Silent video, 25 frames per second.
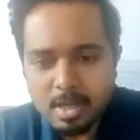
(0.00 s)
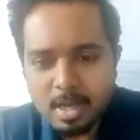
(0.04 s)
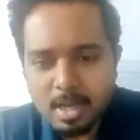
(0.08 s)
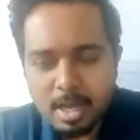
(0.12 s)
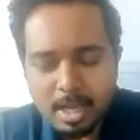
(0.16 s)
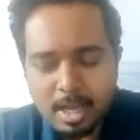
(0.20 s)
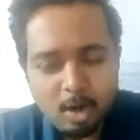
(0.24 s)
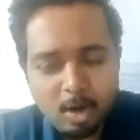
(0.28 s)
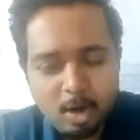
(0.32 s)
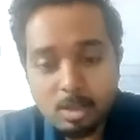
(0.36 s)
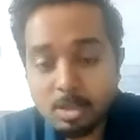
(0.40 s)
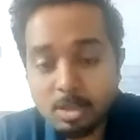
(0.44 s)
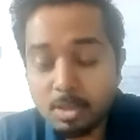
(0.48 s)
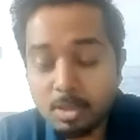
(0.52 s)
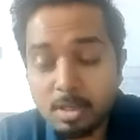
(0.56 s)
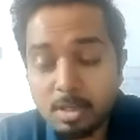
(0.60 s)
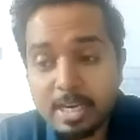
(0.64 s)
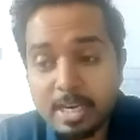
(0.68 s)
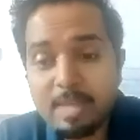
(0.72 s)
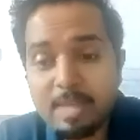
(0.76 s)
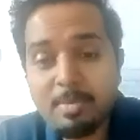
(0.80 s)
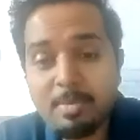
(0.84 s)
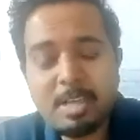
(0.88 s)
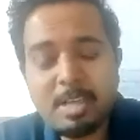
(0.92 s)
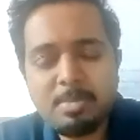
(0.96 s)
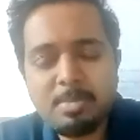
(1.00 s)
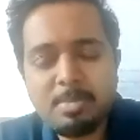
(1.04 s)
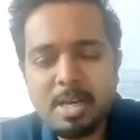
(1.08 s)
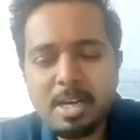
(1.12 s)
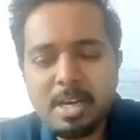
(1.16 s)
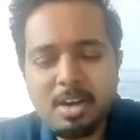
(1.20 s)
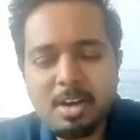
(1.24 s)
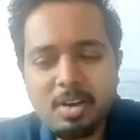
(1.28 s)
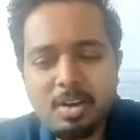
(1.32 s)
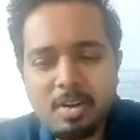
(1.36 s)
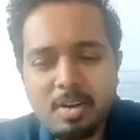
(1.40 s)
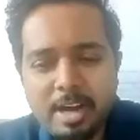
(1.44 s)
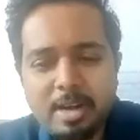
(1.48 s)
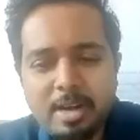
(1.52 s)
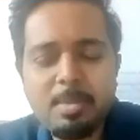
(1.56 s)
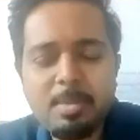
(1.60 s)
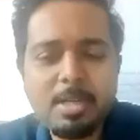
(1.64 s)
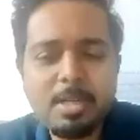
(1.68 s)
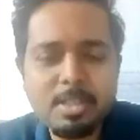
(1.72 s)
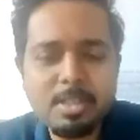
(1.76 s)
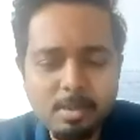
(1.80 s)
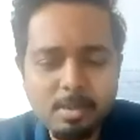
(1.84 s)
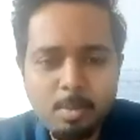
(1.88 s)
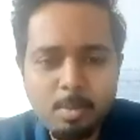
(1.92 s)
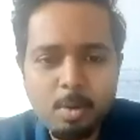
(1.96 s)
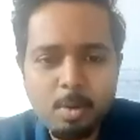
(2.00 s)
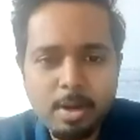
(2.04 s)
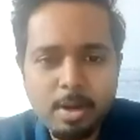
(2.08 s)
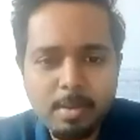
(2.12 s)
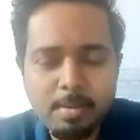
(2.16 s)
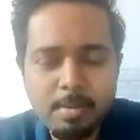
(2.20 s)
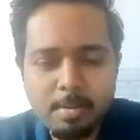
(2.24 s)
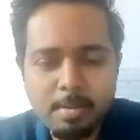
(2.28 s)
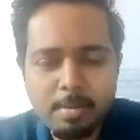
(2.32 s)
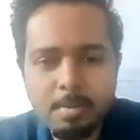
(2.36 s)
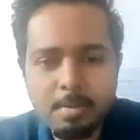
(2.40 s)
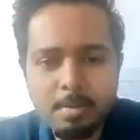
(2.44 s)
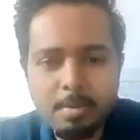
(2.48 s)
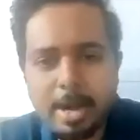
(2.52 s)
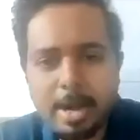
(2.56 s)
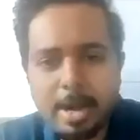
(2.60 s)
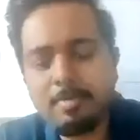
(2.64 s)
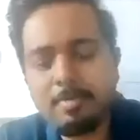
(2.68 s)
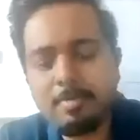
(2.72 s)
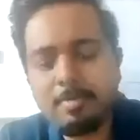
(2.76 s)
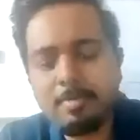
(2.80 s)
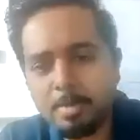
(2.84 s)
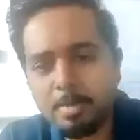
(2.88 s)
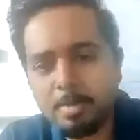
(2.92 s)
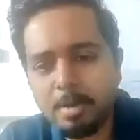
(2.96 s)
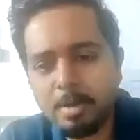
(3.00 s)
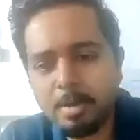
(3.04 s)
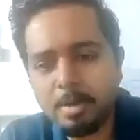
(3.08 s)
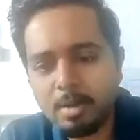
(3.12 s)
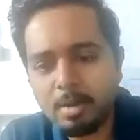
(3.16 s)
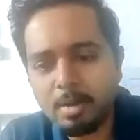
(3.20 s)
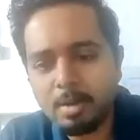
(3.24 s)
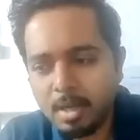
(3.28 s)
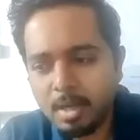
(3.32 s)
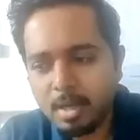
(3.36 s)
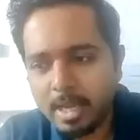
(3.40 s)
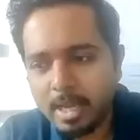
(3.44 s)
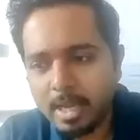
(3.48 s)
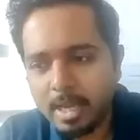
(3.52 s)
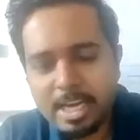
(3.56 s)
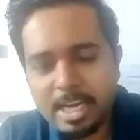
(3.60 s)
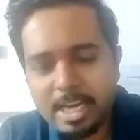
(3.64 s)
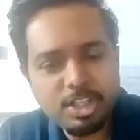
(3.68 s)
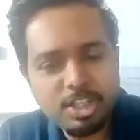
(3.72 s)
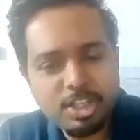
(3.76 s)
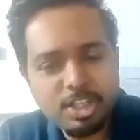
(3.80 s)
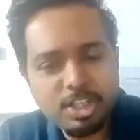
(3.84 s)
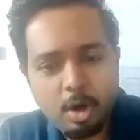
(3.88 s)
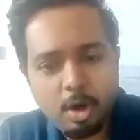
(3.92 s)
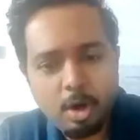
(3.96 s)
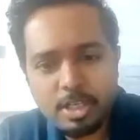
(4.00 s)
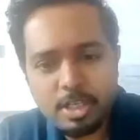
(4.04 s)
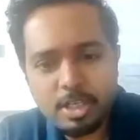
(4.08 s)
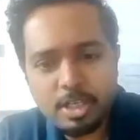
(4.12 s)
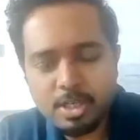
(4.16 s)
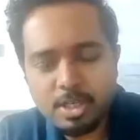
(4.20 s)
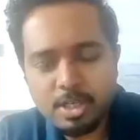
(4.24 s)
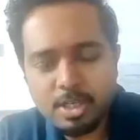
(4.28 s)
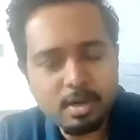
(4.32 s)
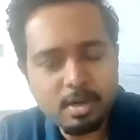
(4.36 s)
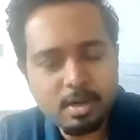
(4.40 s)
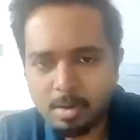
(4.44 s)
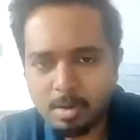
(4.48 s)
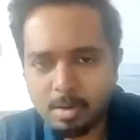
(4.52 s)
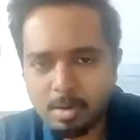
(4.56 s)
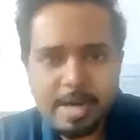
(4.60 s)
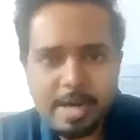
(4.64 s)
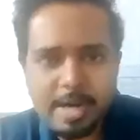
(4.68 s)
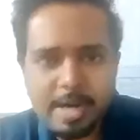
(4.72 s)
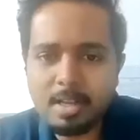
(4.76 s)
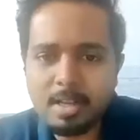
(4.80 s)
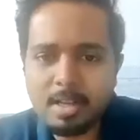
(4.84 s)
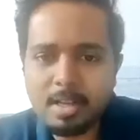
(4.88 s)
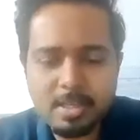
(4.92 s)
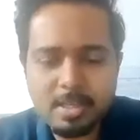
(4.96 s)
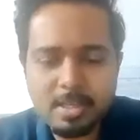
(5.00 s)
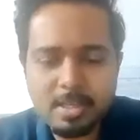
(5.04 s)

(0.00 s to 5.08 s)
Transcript: and also the team has been incredibly supportive, right from the initial audition right till this day.